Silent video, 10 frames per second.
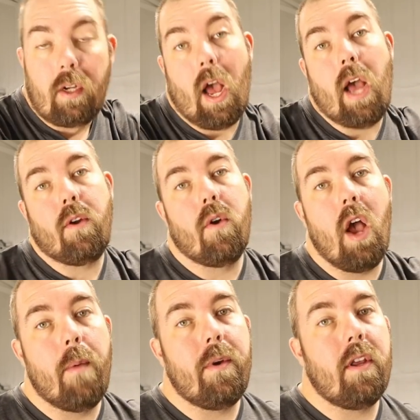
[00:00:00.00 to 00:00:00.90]
Now, I don't know
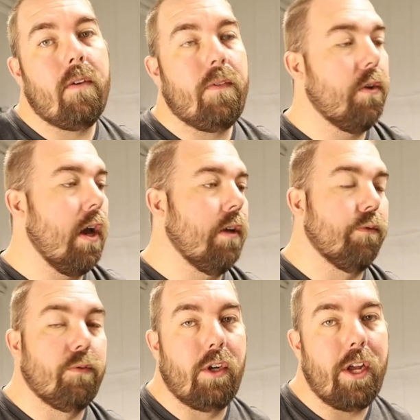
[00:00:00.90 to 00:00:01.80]
how many of you guys
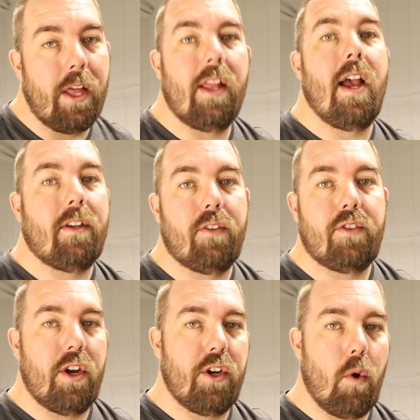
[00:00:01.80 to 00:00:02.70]
really like to
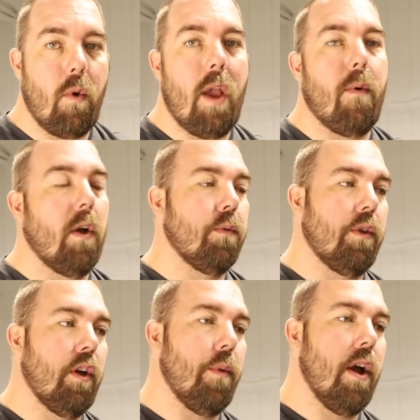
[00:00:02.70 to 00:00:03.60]
share your waypoints
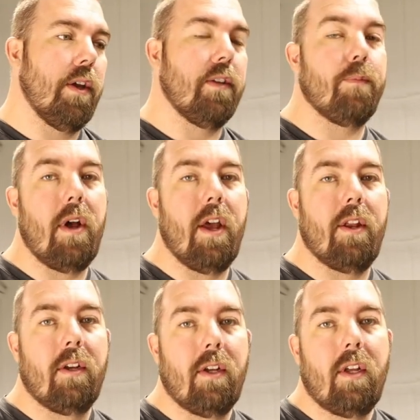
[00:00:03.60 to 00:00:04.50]
with your buddies,
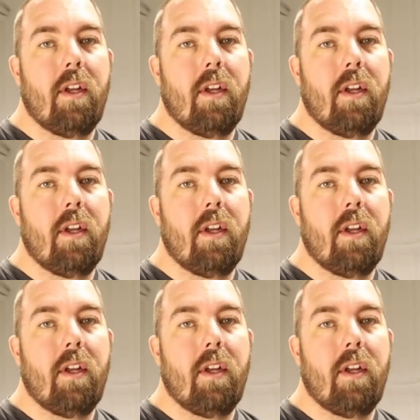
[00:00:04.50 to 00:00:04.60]
but